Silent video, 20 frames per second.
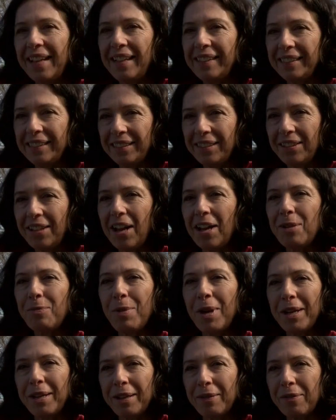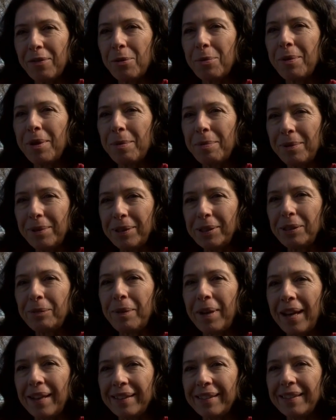That's a lot of money for people to
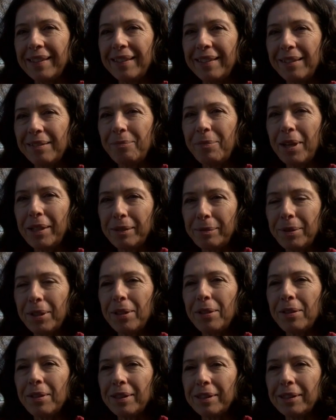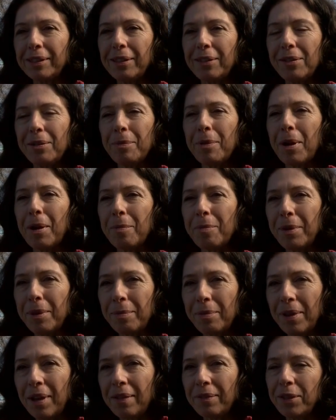spend, and it makes me a little concerned about
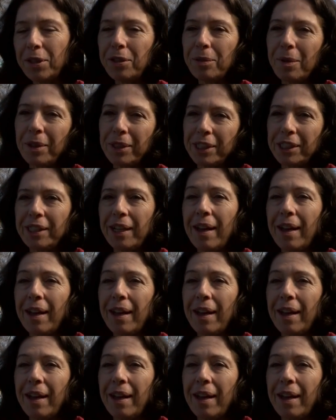people having too much